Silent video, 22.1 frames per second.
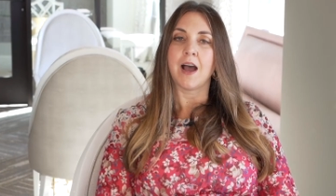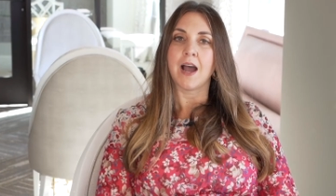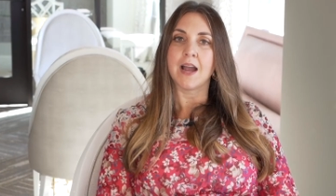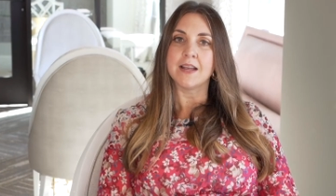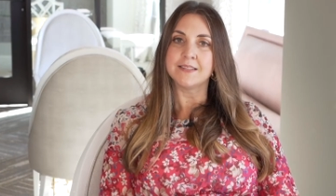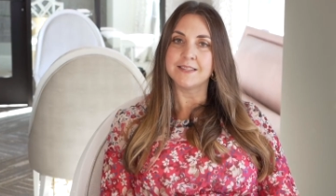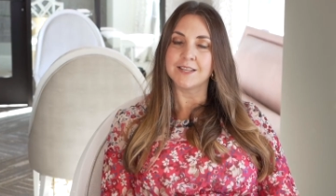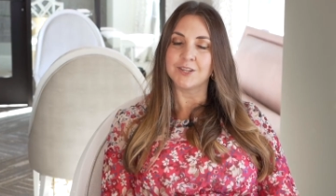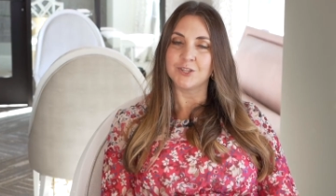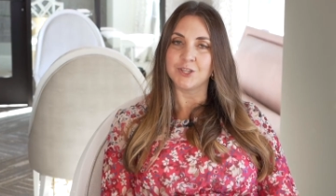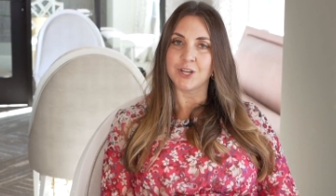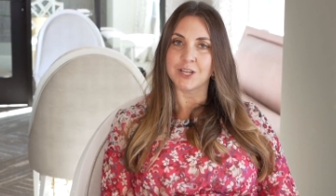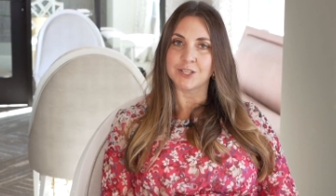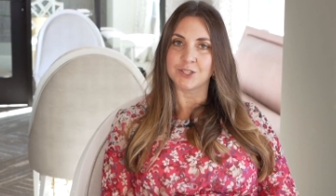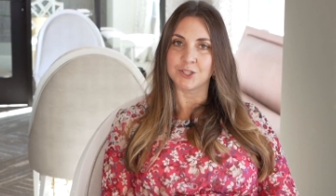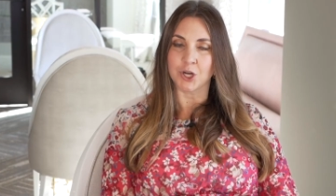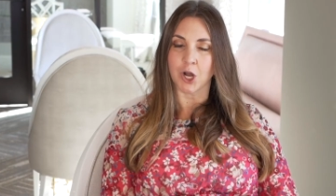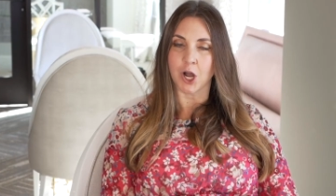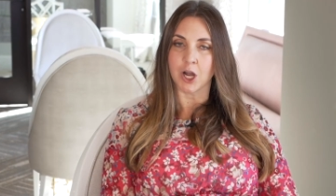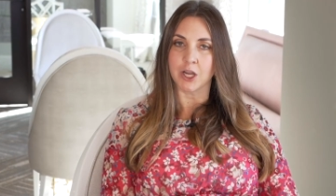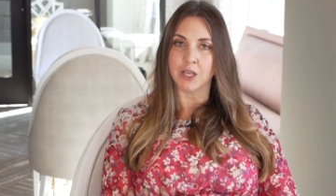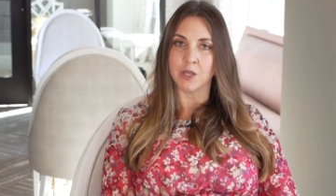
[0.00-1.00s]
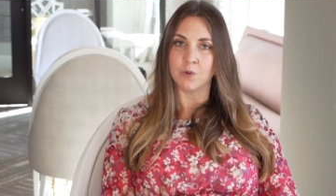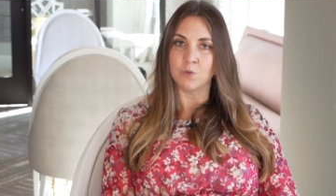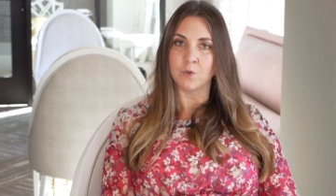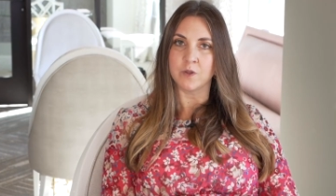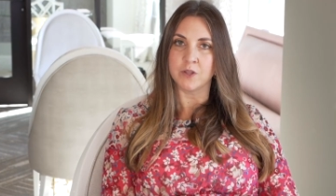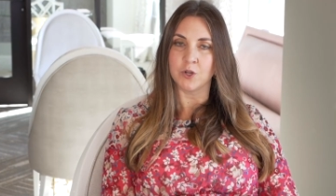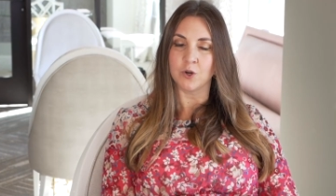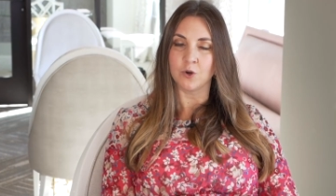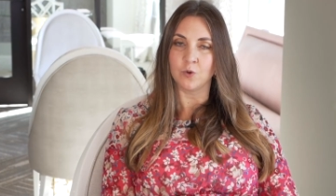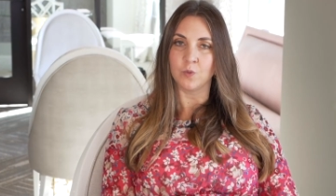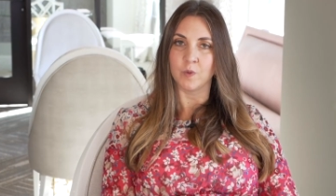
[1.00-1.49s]
I suggest talking
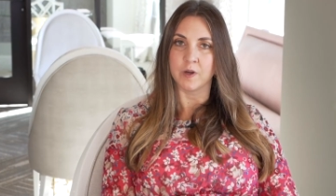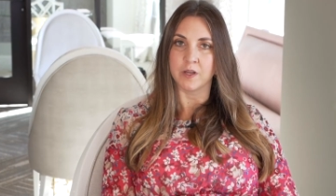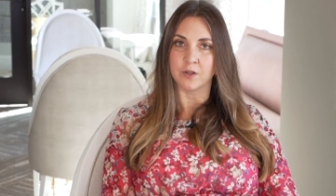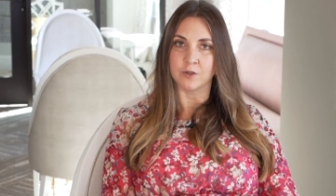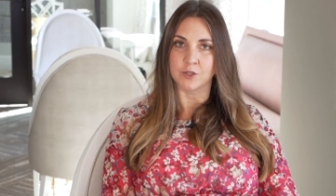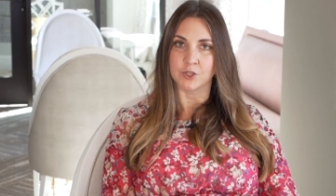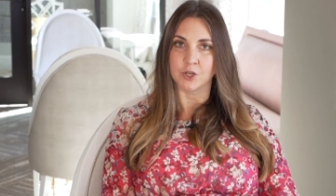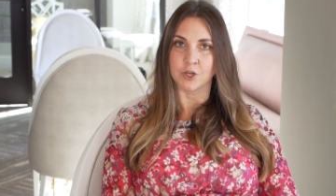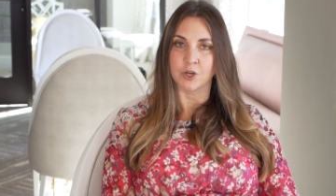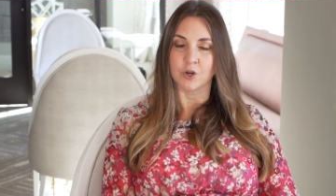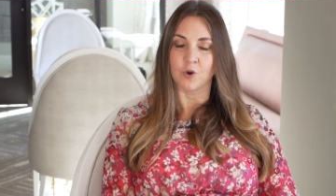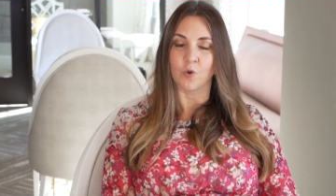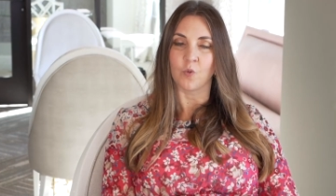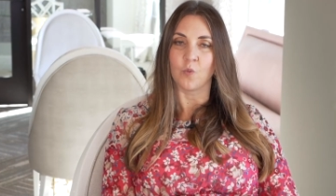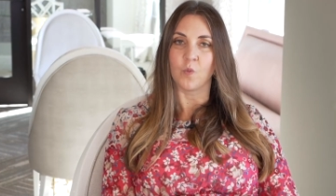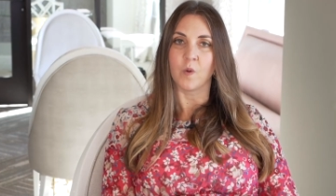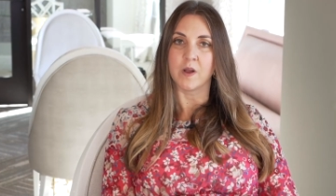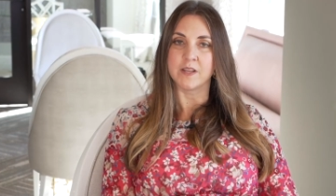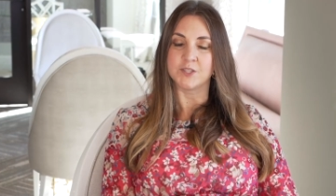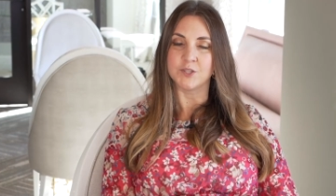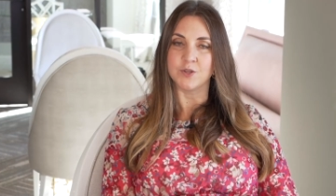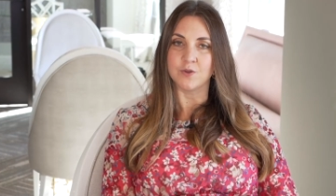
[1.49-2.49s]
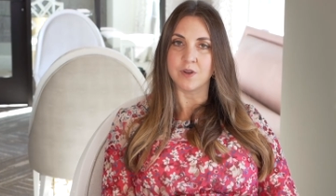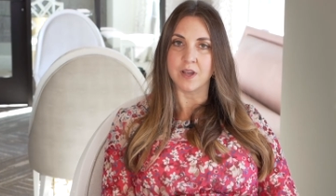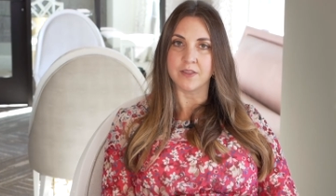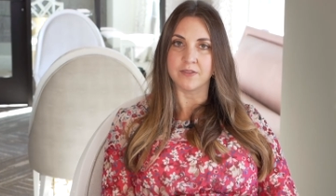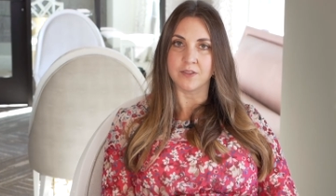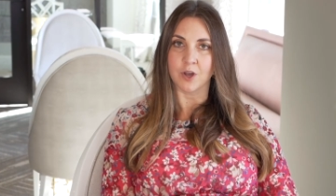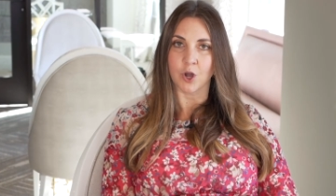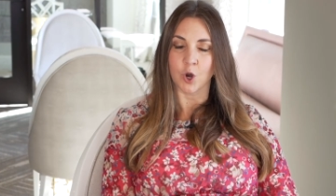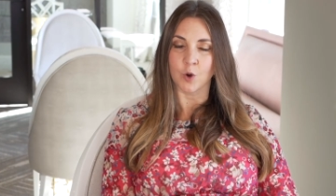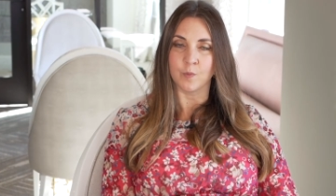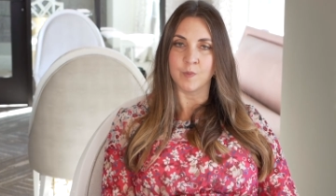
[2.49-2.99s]
with your realtor once you get
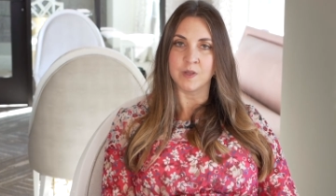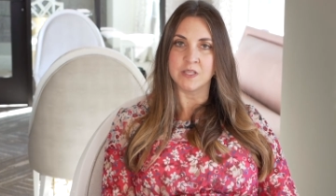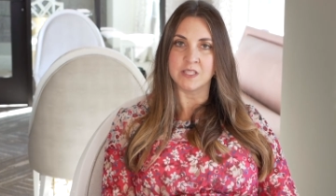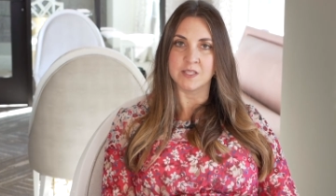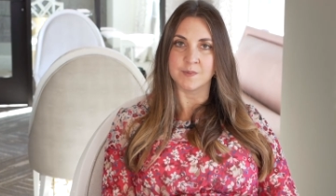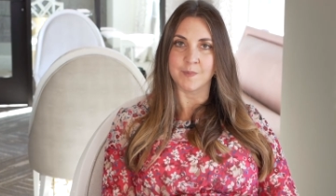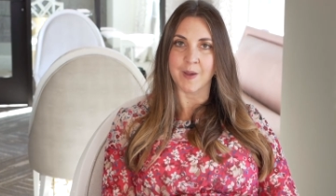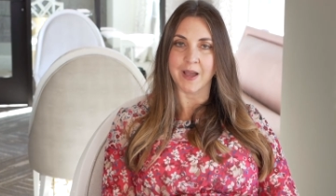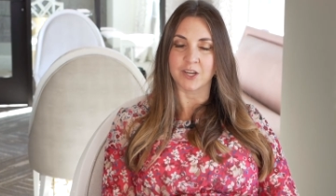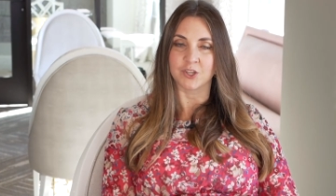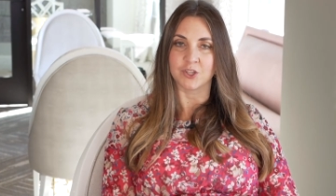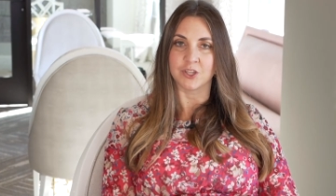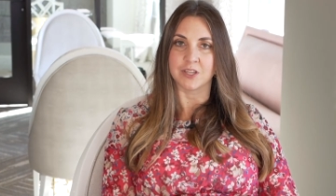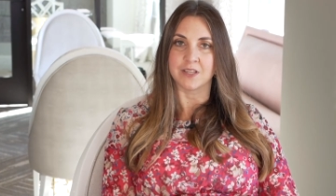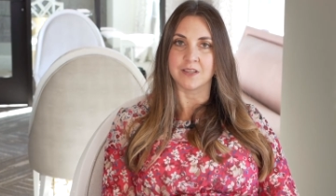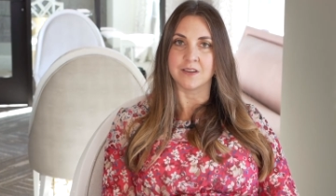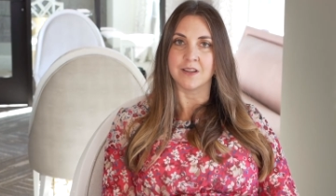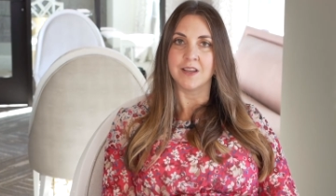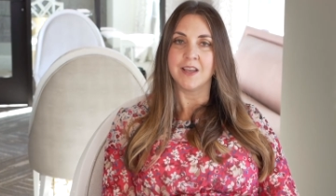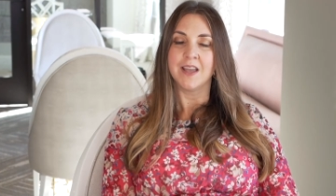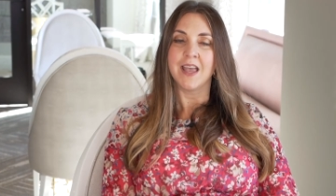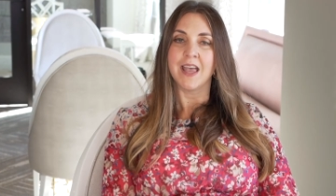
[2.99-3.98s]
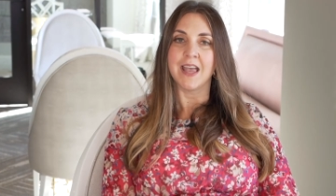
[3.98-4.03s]
the home inspection